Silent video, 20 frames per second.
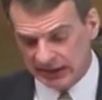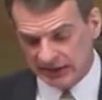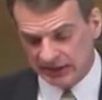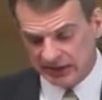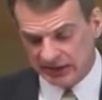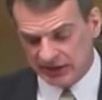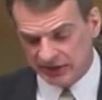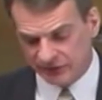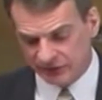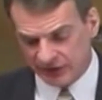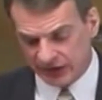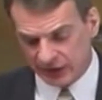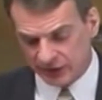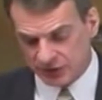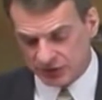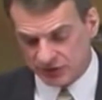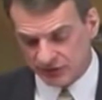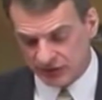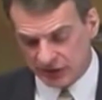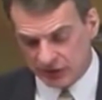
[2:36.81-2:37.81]
in the
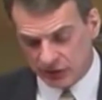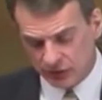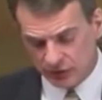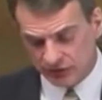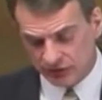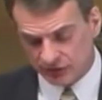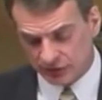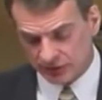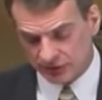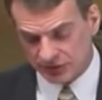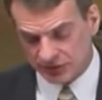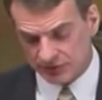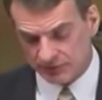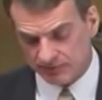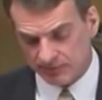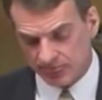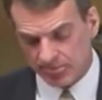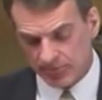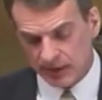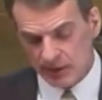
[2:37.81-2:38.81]
affairs of the
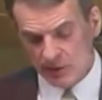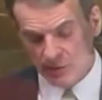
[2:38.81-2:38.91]
universe.